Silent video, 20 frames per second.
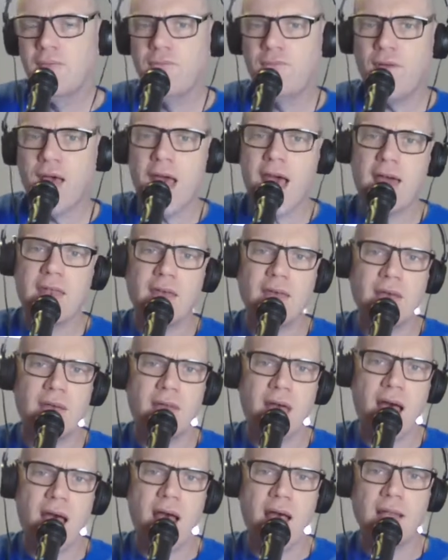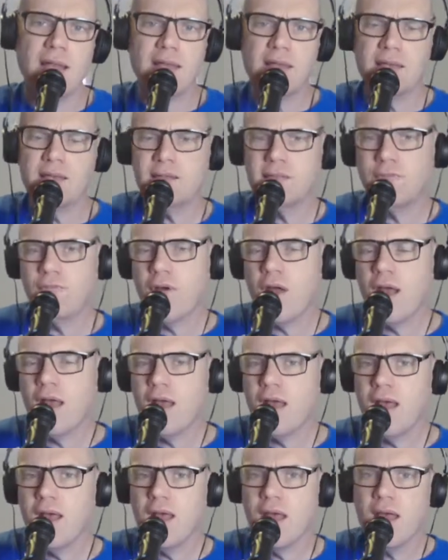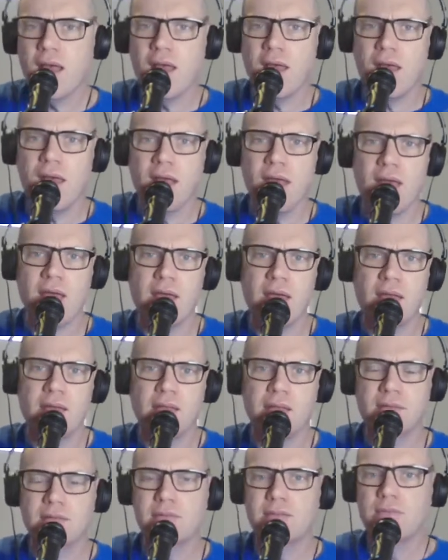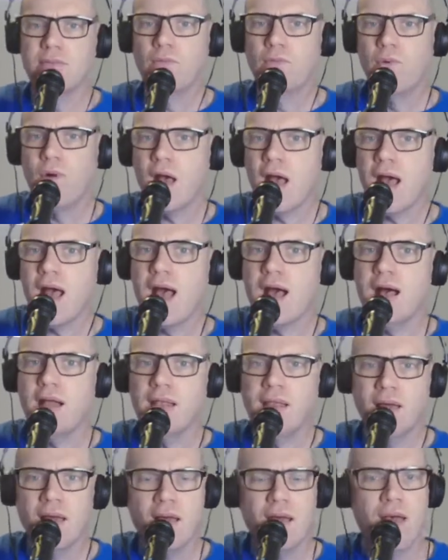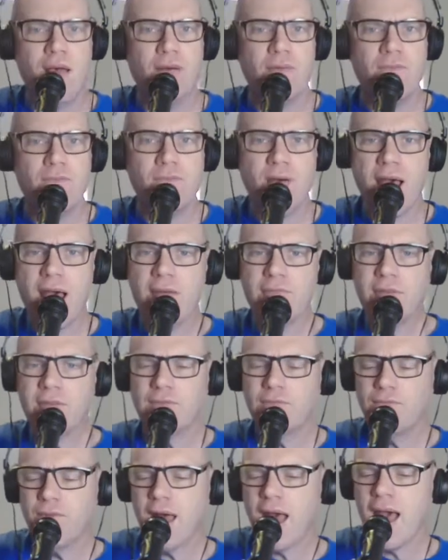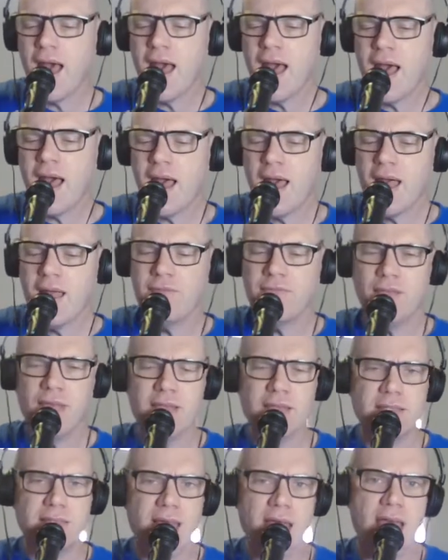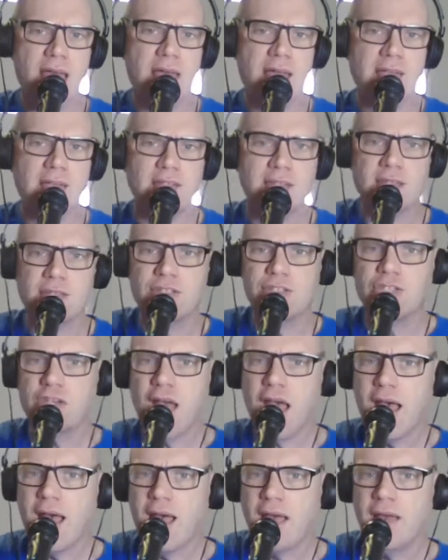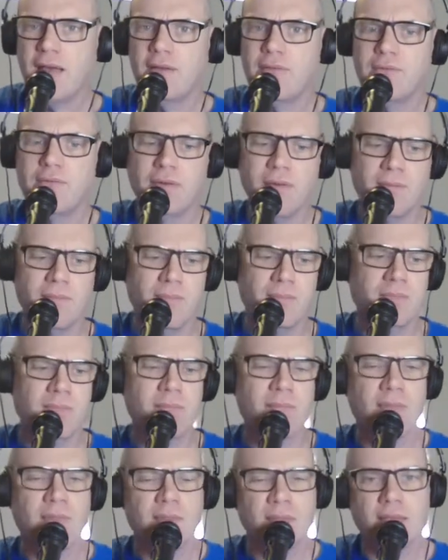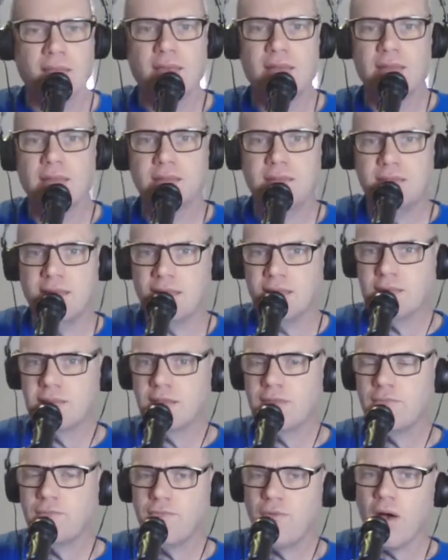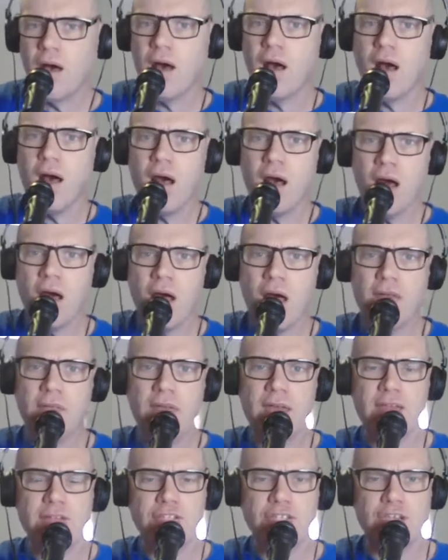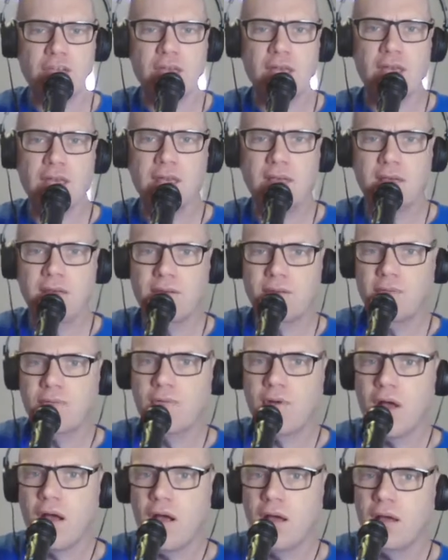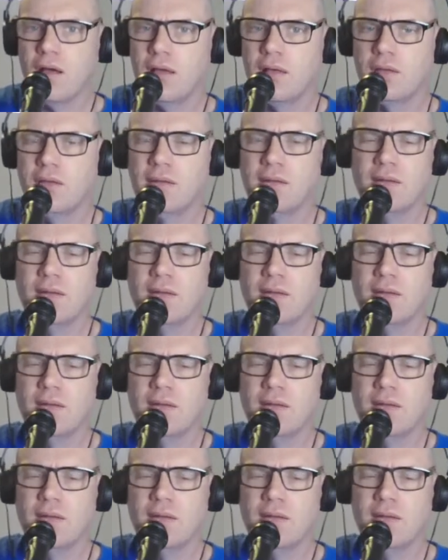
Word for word: Invited all his friends. Well, five and five they danced the jive, and six and four they cheered and roared,